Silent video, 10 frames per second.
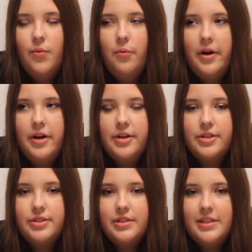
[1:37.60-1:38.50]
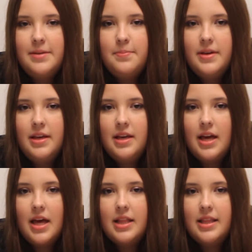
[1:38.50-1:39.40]
where you're
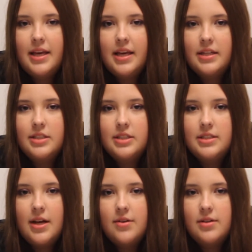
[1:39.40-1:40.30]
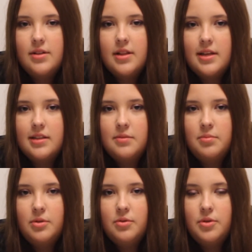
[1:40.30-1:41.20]
sleeping and like just out of like the
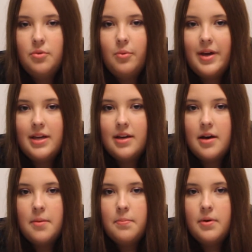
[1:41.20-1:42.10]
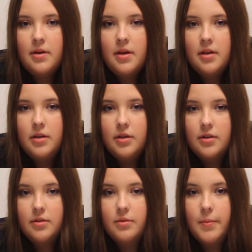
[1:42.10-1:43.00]
blue you wake up,
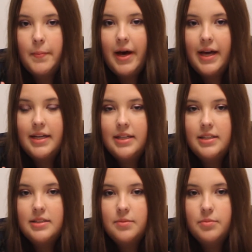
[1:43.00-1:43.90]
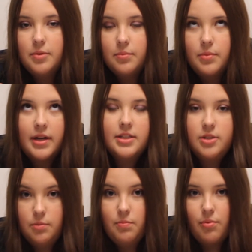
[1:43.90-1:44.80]
your mind is,
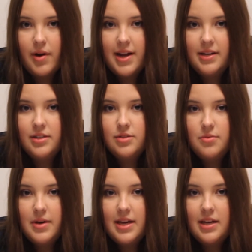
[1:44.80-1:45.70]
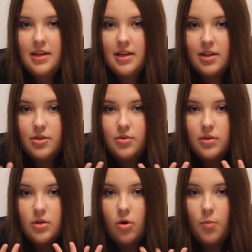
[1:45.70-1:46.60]
your brain is awake and you
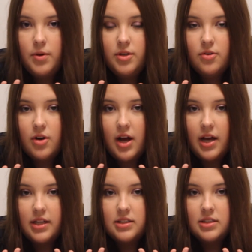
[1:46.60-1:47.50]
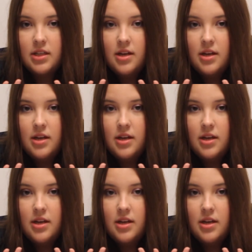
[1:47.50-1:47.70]
can open your eyes,